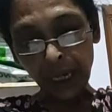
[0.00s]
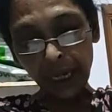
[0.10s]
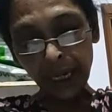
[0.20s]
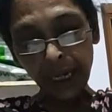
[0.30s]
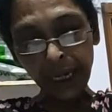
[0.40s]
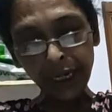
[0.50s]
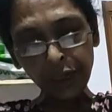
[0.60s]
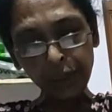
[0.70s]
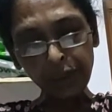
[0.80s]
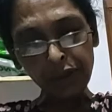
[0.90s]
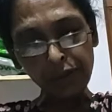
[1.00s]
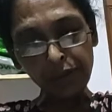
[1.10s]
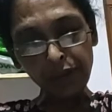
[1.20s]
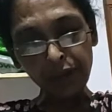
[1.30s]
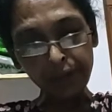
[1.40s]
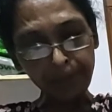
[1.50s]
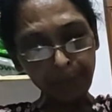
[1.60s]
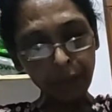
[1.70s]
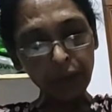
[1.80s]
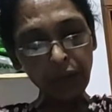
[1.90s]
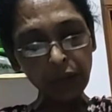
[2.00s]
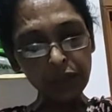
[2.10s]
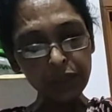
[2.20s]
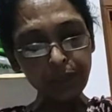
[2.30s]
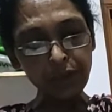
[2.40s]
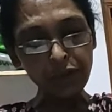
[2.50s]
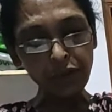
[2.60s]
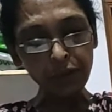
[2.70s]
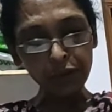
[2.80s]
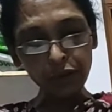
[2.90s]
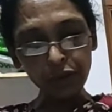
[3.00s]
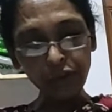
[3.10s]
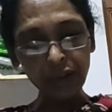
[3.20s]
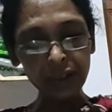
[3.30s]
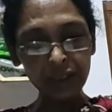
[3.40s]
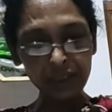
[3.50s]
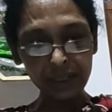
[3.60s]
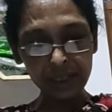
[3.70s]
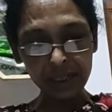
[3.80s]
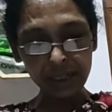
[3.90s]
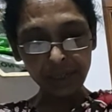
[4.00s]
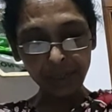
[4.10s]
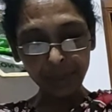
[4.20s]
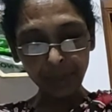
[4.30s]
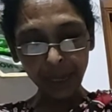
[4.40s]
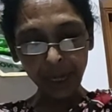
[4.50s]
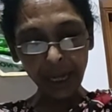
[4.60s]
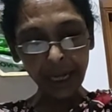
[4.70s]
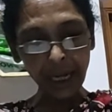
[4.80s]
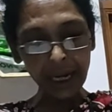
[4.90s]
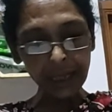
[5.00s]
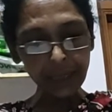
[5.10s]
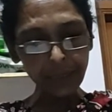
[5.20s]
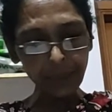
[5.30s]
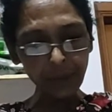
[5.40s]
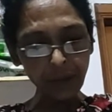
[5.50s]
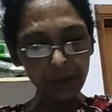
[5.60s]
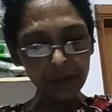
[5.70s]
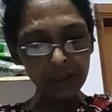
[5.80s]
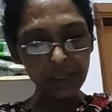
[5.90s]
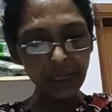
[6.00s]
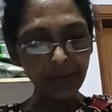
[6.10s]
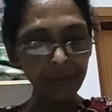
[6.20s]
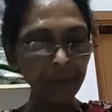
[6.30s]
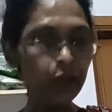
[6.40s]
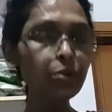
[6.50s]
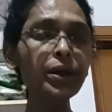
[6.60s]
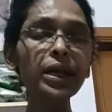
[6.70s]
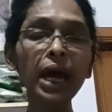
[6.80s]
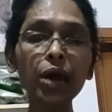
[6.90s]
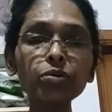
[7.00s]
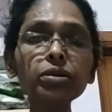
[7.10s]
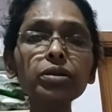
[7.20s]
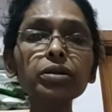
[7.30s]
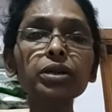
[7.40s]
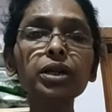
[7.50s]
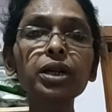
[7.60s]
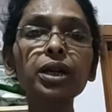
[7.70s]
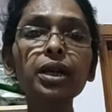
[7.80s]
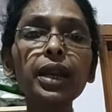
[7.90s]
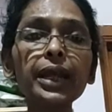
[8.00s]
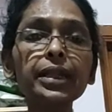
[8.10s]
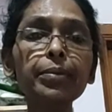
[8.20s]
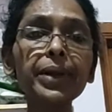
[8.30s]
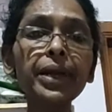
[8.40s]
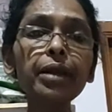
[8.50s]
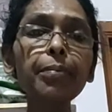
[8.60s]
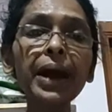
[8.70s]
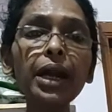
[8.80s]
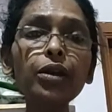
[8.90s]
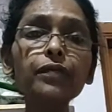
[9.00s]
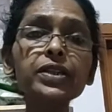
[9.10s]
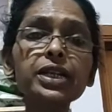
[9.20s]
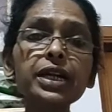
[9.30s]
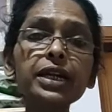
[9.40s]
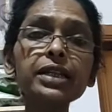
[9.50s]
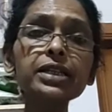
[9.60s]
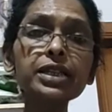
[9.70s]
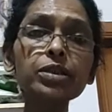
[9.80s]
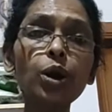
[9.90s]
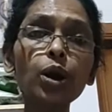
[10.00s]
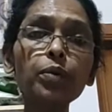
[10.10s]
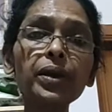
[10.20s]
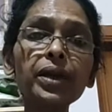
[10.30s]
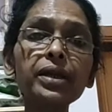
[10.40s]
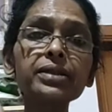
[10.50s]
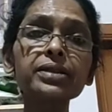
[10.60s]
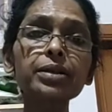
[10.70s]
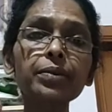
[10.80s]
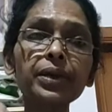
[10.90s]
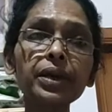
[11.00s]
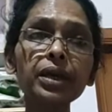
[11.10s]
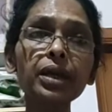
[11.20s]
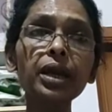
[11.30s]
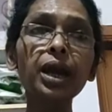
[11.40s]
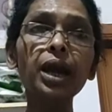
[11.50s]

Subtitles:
Relative pronouns perform two functions. Like other pronouns, they refer to a noun. Like the beginning part of the sentence is always, we